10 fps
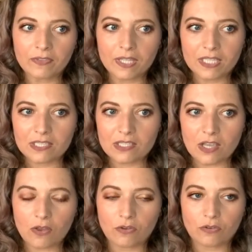
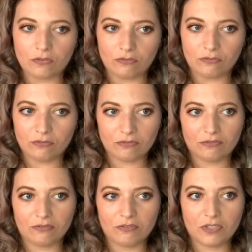So
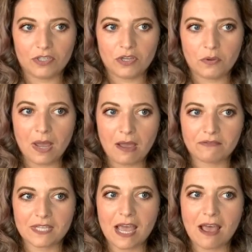you have
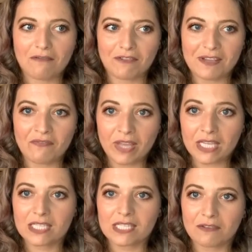to have an
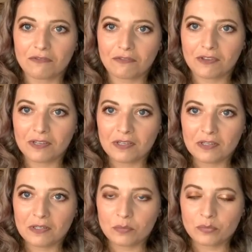invasive
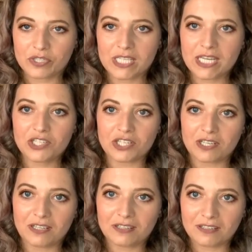
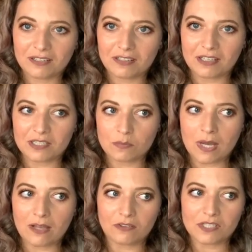procedure as
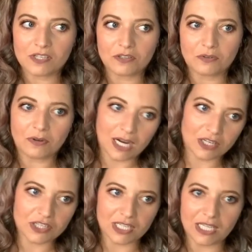well to
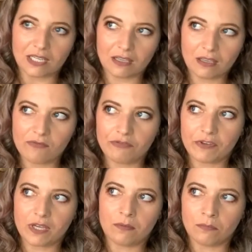actually
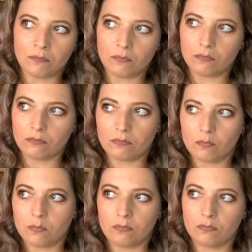confirm
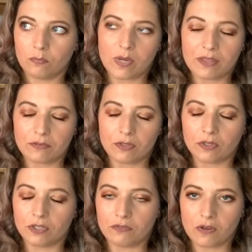whether or not
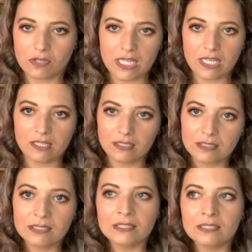you've got it.
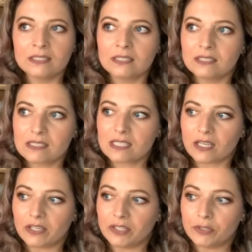
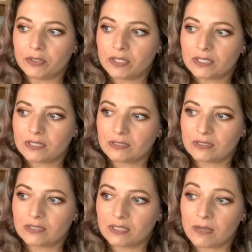So
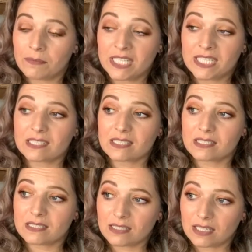I mean,
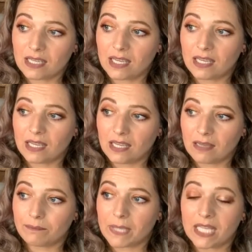it's
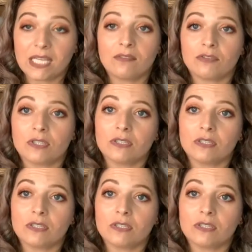an evil